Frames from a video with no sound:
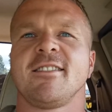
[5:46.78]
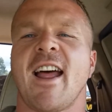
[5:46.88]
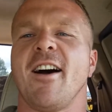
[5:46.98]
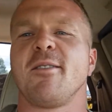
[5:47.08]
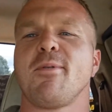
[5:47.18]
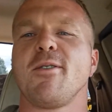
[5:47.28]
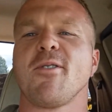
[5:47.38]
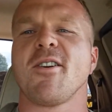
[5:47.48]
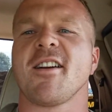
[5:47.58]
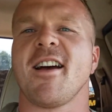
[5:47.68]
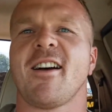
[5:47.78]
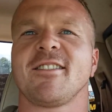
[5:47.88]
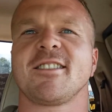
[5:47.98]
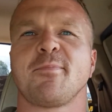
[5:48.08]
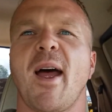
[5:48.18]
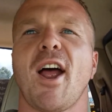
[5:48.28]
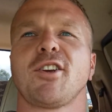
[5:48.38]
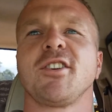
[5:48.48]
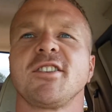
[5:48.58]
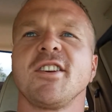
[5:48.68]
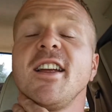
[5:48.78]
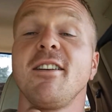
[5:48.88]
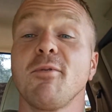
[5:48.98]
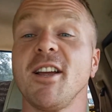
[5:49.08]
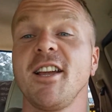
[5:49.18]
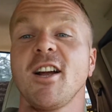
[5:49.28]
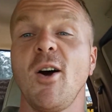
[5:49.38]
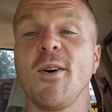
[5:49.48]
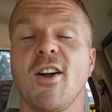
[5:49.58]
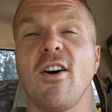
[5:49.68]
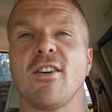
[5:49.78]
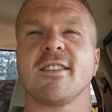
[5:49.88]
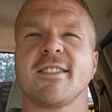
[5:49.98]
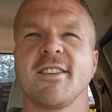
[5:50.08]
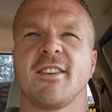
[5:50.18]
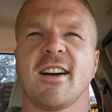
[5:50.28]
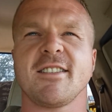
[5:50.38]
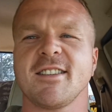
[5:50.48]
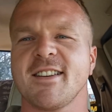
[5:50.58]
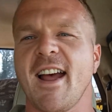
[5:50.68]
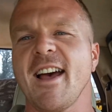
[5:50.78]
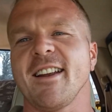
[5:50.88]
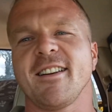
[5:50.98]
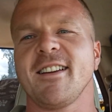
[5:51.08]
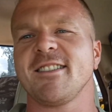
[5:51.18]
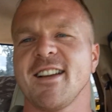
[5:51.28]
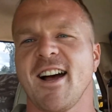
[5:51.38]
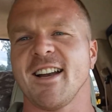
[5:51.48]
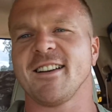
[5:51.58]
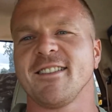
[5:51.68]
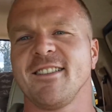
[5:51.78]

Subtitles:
down a pre-workout, smashing shit, and really going hard still. I just had it. I just got it.